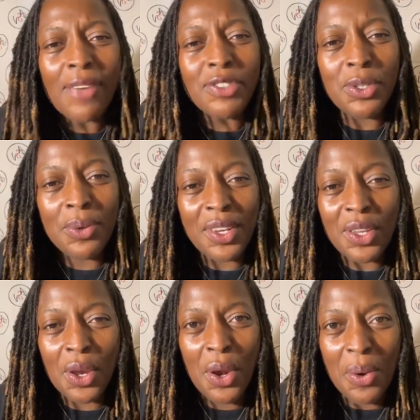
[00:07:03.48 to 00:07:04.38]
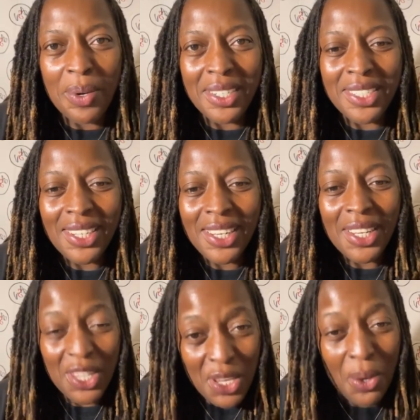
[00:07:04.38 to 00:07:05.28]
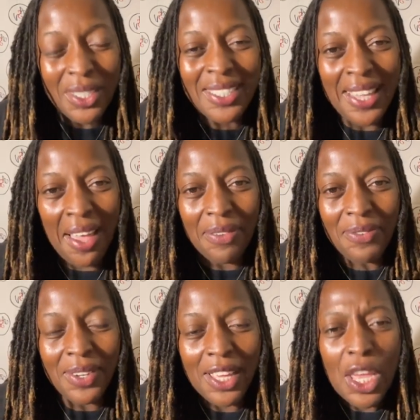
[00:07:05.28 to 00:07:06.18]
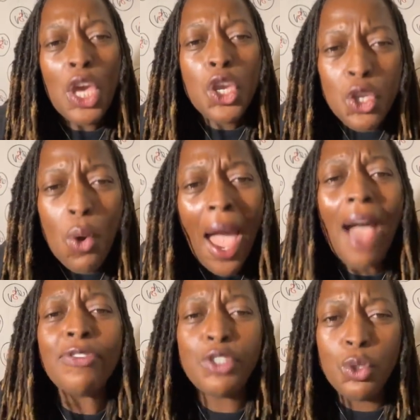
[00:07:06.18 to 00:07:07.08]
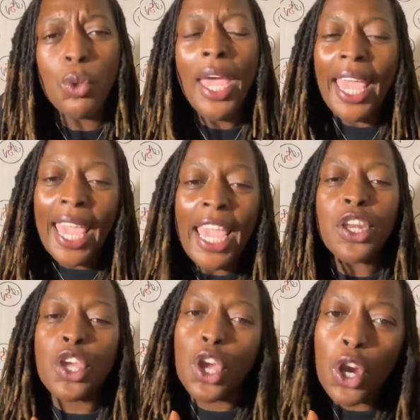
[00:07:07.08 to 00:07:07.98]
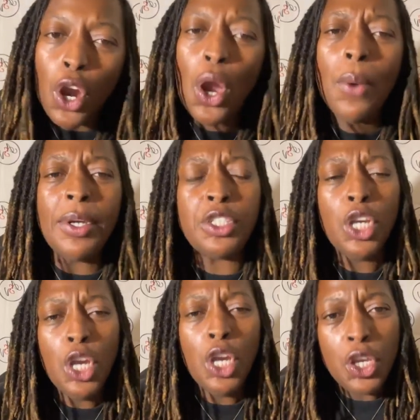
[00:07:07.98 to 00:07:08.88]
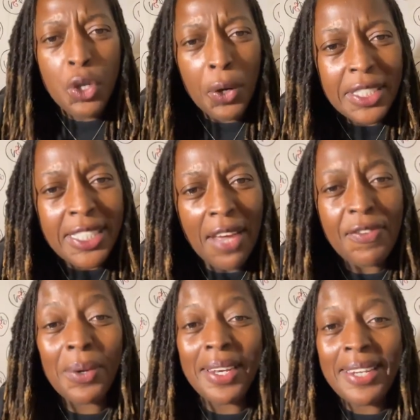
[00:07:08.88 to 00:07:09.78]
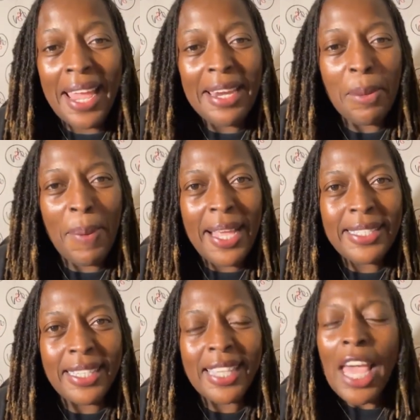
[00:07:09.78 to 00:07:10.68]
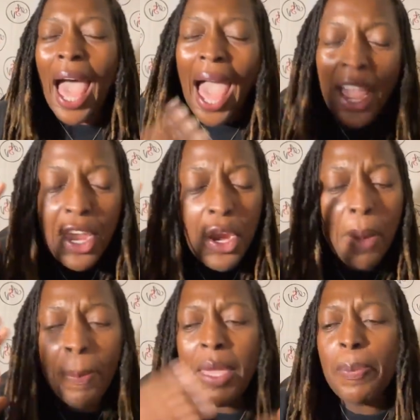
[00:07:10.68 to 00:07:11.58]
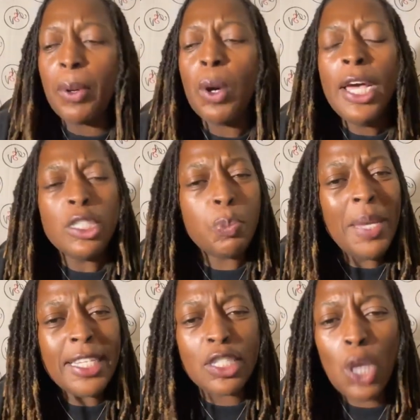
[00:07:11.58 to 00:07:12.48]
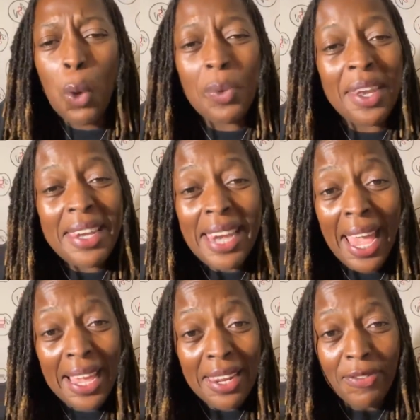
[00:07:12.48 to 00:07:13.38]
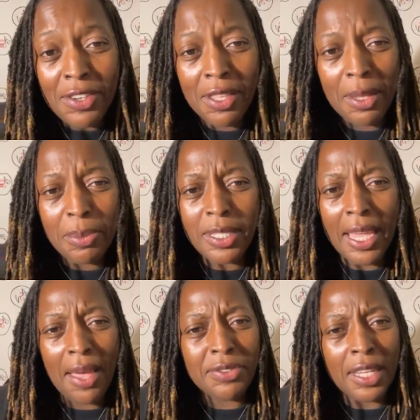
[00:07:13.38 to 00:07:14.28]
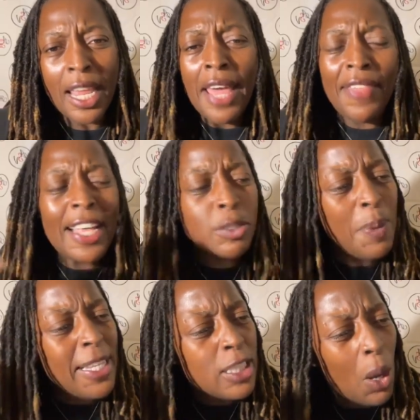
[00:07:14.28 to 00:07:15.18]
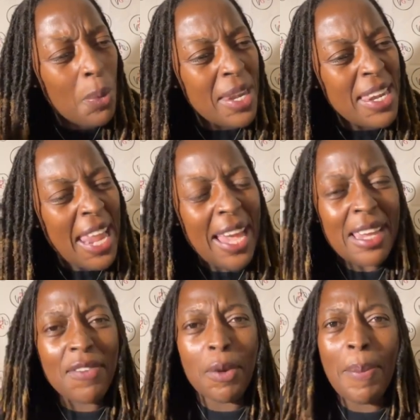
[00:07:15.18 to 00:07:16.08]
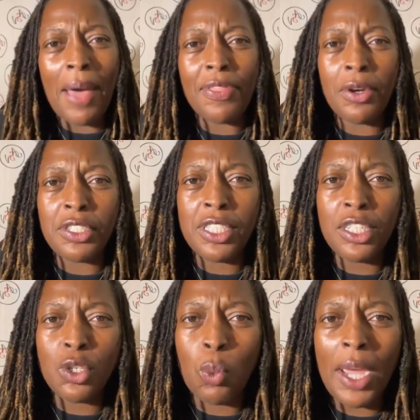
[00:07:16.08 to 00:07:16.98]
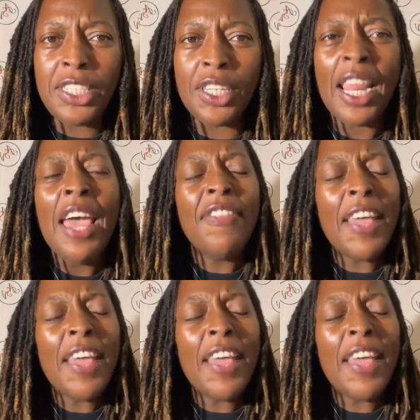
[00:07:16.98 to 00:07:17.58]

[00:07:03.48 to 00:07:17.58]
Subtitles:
have to encourage yourself. You have to encourage yourself on a daily basis. I hear people speak so negative to themselves, and they speak so negative about their situation.